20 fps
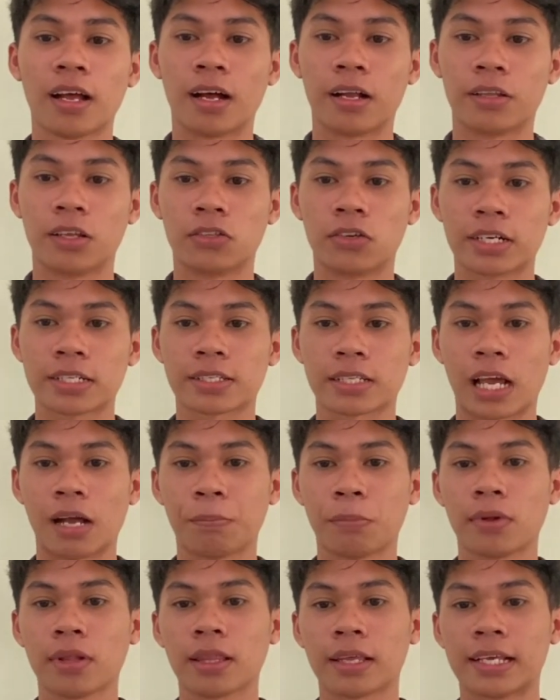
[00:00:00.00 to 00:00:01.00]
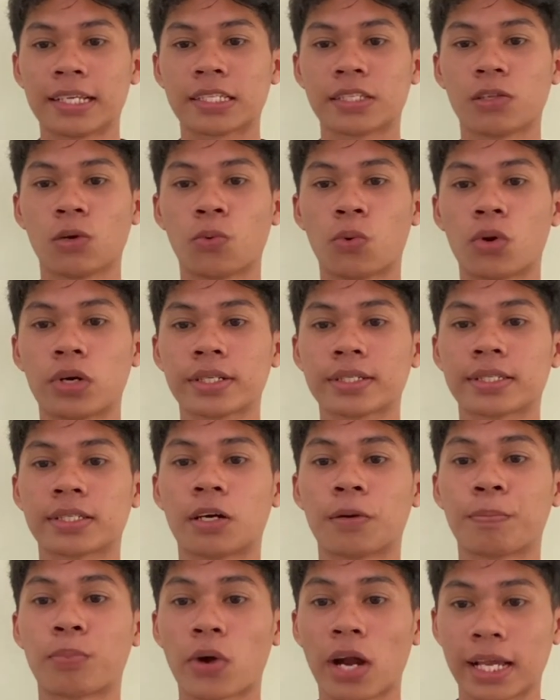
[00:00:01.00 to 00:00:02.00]
Another example is the word
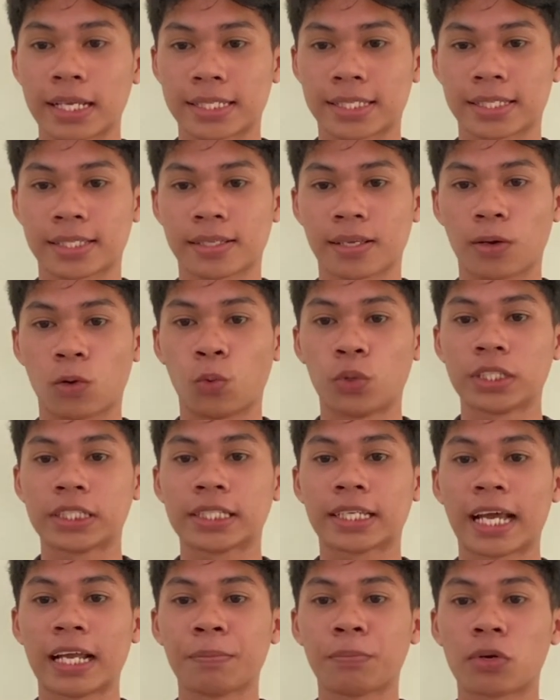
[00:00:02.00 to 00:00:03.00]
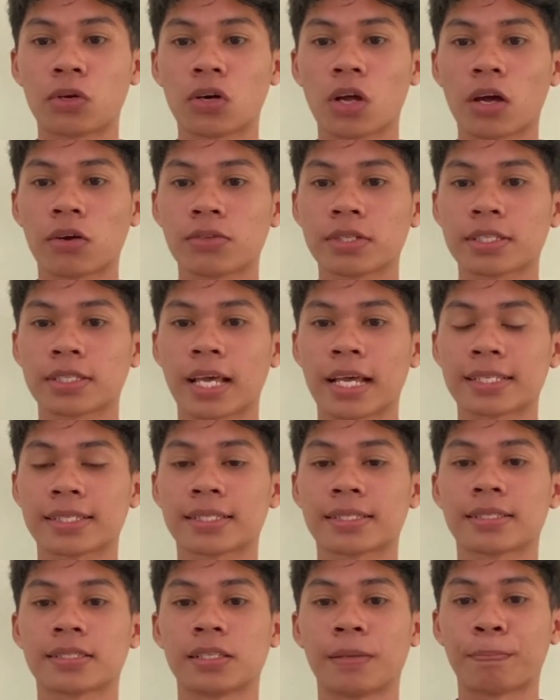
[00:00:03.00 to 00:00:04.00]
surprise, which can pronounce as
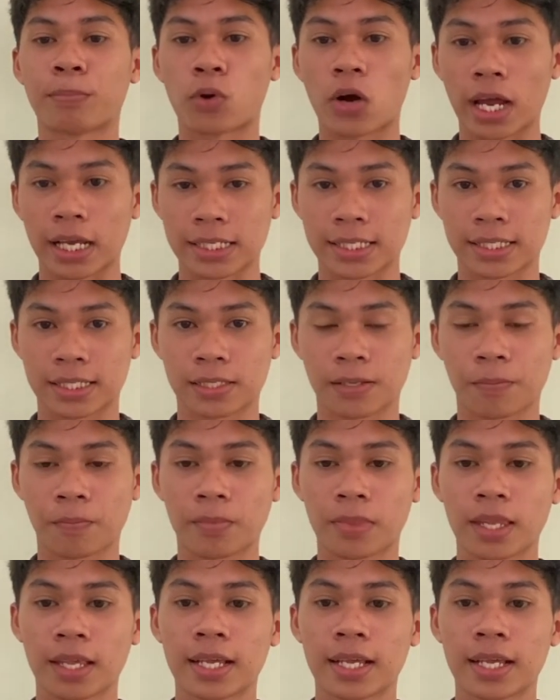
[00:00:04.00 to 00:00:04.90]
surprise.